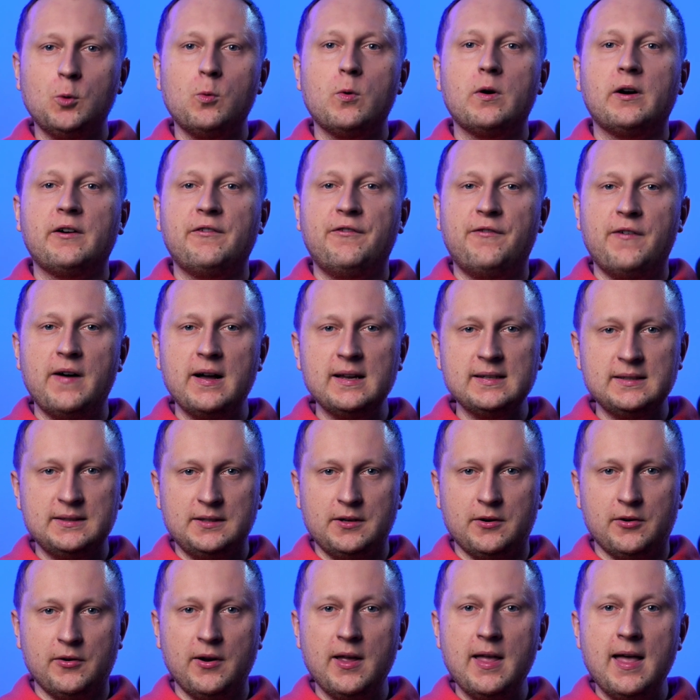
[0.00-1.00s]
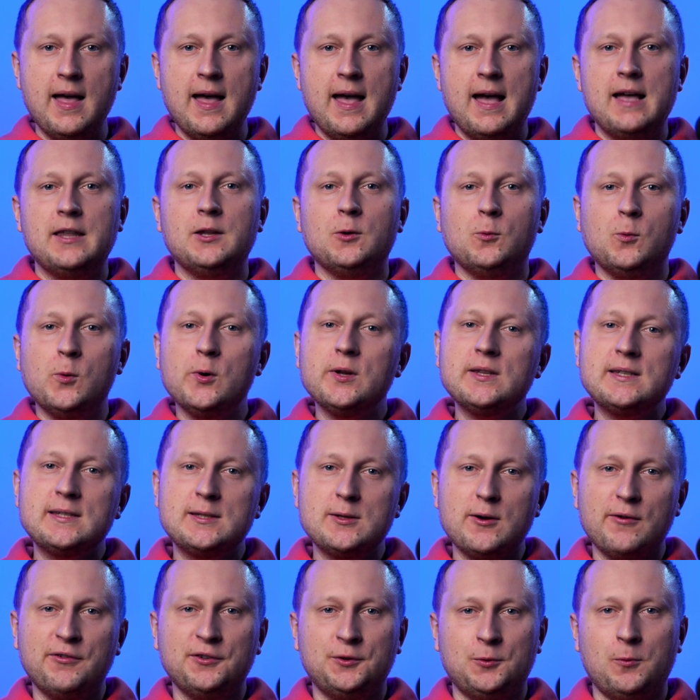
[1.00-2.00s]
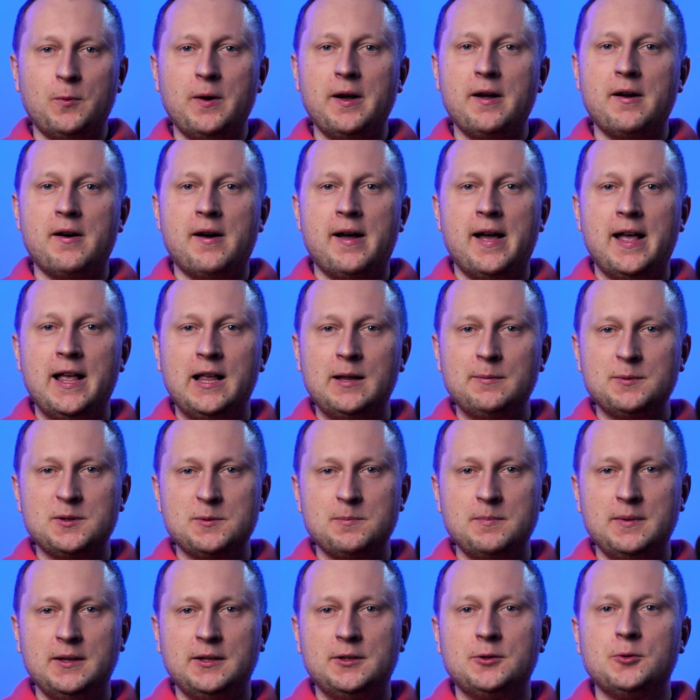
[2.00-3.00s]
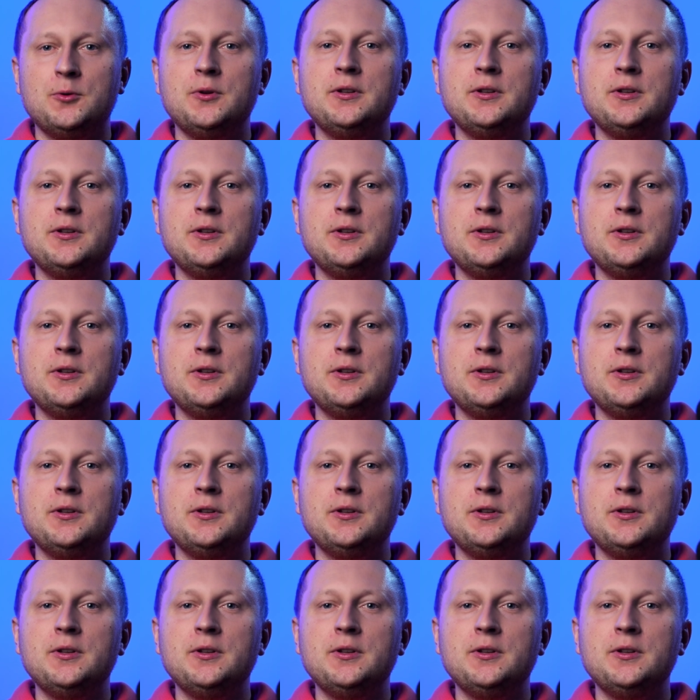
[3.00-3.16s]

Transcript: work faster, and what software helps me to